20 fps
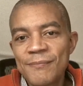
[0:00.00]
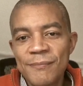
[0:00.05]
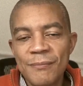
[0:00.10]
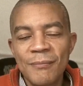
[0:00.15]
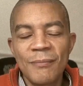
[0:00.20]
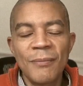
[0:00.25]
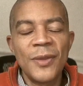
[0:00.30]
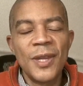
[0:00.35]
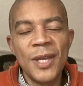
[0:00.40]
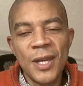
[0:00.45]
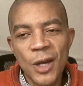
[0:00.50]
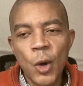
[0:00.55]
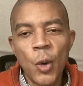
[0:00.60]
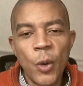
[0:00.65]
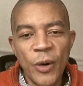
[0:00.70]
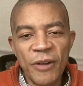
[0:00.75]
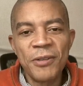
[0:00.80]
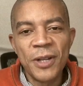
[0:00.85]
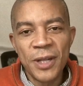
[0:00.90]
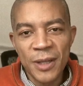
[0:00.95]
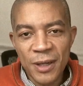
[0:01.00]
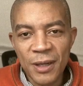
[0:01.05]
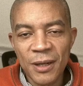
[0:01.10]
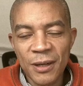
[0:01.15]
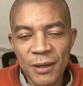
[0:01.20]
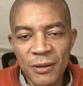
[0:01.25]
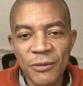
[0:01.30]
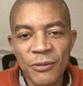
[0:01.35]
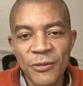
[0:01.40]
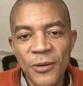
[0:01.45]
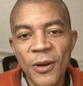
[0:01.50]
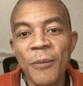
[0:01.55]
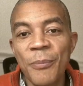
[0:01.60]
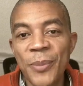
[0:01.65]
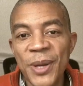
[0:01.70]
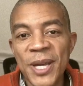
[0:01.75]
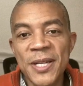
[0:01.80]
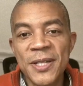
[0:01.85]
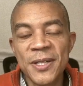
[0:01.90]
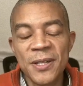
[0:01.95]
the equivalent of a
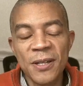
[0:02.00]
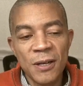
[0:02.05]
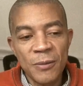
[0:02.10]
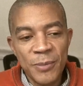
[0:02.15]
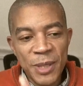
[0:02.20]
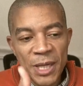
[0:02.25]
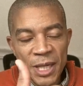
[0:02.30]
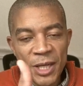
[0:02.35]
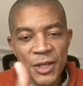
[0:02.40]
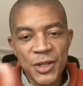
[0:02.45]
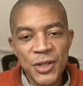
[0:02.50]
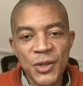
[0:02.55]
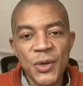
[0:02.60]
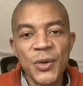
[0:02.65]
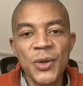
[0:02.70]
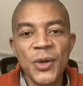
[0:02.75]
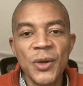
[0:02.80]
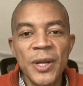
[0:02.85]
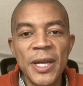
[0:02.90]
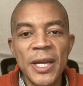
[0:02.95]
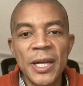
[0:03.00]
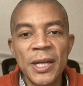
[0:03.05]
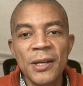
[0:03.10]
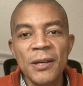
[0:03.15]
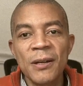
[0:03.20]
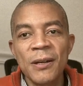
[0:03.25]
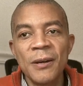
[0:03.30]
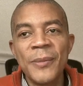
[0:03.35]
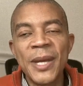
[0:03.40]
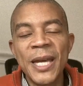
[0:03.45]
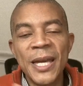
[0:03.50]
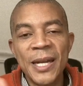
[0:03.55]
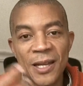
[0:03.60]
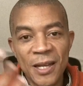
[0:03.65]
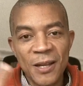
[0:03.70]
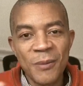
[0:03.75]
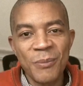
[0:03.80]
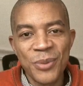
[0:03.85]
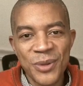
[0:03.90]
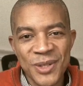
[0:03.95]
pay stub and it can show your income and it
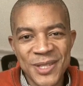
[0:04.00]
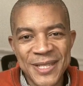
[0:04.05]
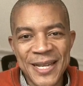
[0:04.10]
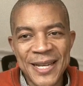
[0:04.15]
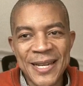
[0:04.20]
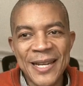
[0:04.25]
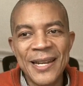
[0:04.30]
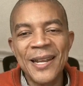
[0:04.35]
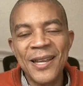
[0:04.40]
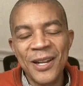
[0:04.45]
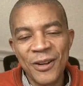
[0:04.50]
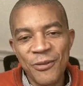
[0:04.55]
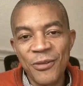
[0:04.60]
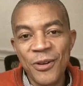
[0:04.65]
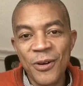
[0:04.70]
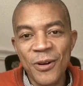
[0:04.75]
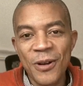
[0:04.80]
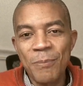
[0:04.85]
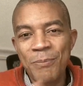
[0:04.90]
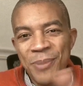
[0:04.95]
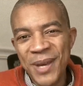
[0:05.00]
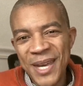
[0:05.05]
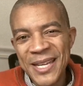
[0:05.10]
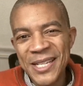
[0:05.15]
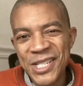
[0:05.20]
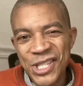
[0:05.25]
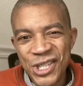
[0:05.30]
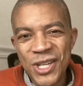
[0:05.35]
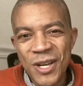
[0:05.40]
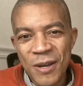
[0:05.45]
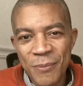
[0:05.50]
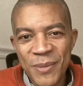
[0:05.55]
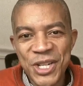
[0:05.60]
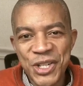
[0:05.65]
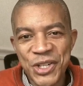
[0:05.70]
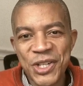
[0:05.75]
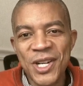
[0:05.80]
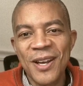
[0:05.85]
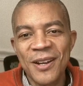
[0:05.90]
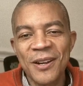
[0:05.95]
can present it in a very pay
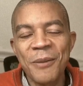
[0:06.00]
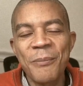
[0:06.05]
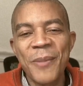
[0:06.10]
stubbish kind of